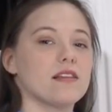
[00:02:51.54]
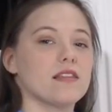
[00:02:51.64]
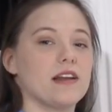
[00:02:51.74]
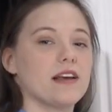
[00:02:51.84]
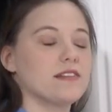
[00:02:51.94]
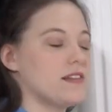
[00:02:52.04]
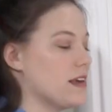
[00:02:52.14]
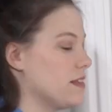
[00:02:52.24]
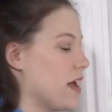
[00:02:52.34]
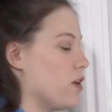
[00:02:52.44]
The next
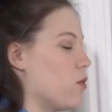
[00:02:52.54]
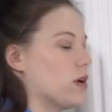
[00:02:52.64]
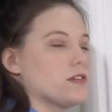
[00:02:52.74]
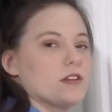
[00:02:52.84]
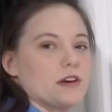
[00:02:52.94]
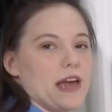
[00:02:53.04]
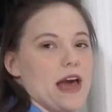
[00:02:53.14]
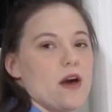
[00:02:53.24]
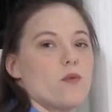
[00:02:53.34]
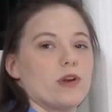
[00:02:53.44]
thing that you'll want to look
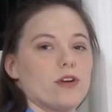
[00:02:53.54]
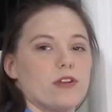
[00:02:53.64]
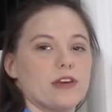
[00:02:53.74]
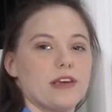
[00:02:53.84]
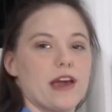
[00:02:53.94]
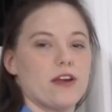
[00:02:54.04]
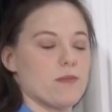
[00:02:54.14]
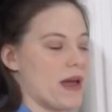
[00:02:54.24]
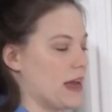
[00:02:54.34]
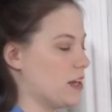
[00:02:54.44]
at when you're looking at your
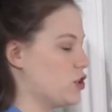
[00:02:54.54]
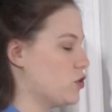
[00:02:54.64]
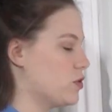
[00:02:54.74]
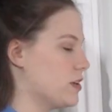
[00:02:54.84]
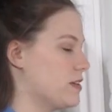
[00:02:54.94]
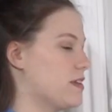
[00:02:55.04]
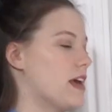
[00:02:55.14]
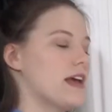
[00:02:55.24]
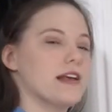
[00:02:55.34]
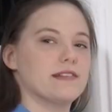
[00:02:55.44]
baggage doors
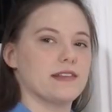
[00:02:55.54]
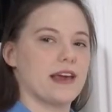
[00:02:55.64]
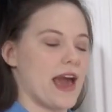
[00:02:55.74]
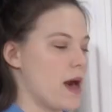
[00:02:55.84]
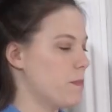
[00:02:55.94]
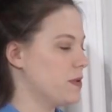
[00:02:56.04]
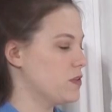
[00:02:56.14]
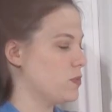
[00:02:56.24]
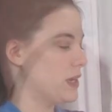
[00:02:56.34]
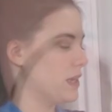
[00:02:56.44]
is the gap
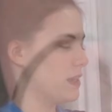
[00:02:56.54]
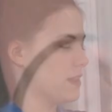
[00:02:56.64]
between